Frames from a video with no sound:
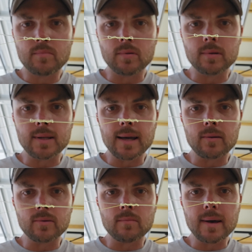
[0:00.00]
Pull it
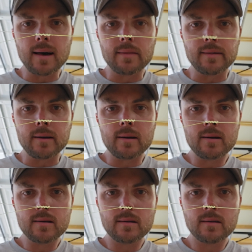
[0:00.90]
down to about
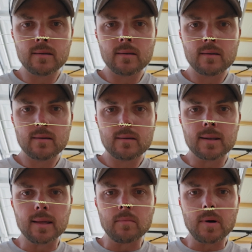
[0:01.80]
there.
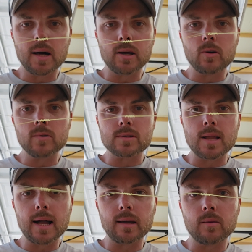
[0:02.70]
Now the mono is
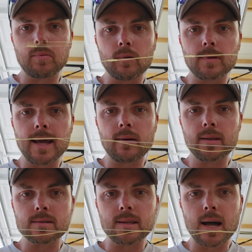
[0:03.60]
not going to pull down
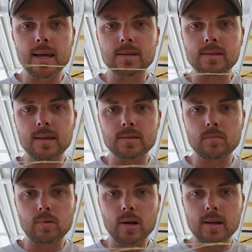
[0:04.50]
as nice as
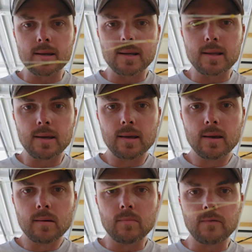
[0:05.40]
the braid
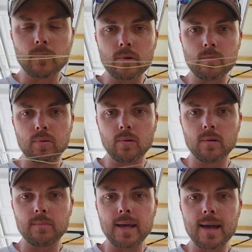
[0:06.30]
before you
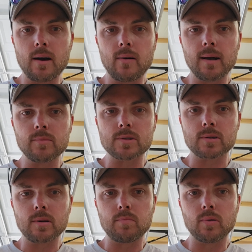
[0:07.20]
pull them. Now I'm just
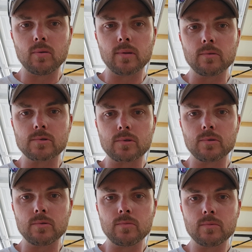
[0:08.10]
going to pull those
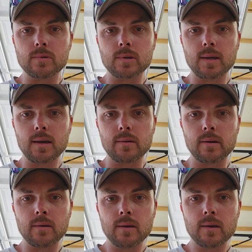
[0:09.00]
two together.
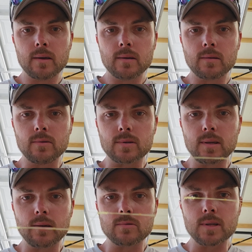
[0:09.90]
You
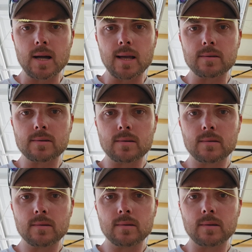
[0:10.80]
see those knots
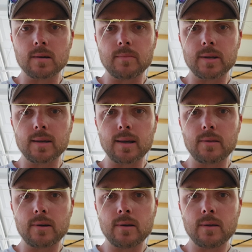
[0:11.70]
coming
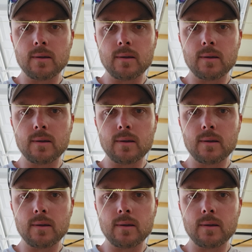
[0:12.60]
together.